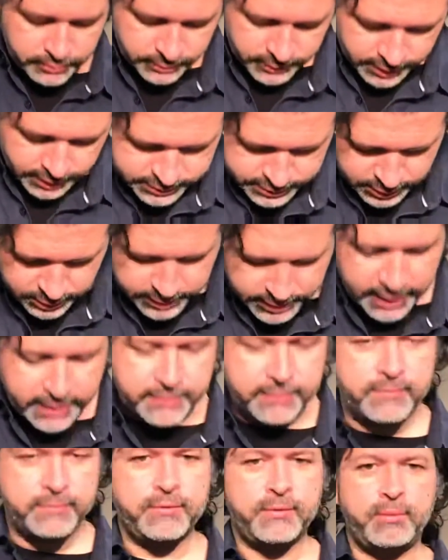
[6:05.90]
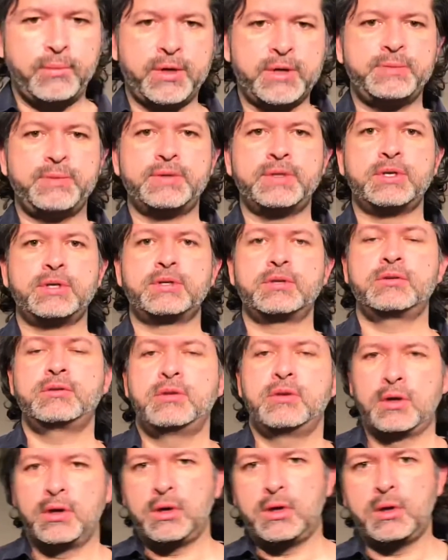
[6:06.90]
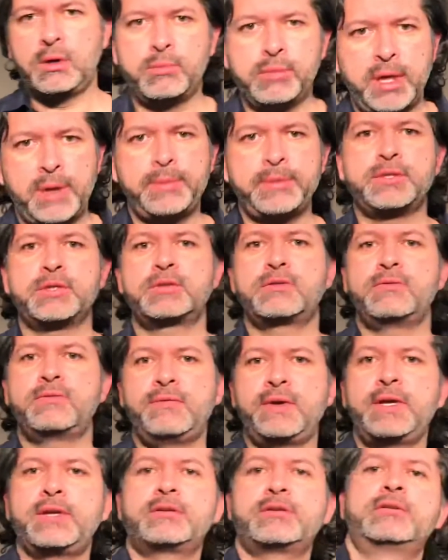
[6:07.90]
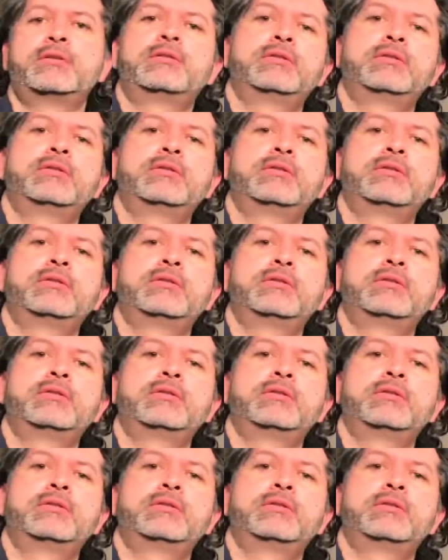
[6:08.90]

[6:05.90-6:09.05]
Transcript: So again, from rest position, play position, feet,